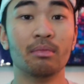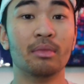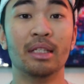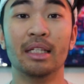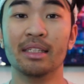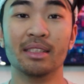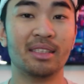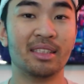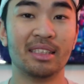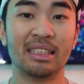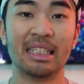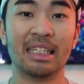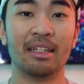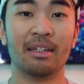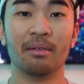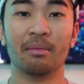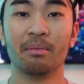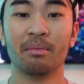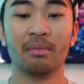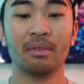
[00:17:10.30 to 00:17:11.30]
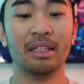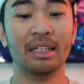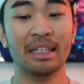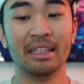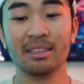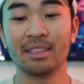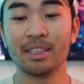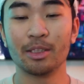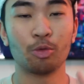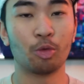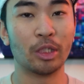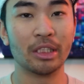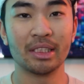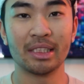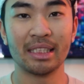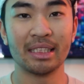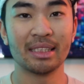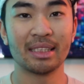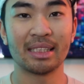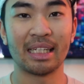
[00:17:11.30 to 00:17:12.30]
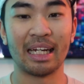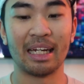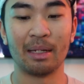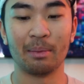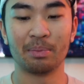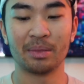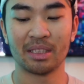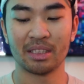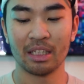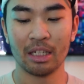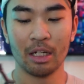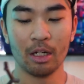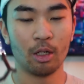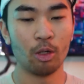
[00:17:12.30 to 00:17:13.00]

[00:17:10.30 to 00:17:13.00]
this is it. This is where she escapes.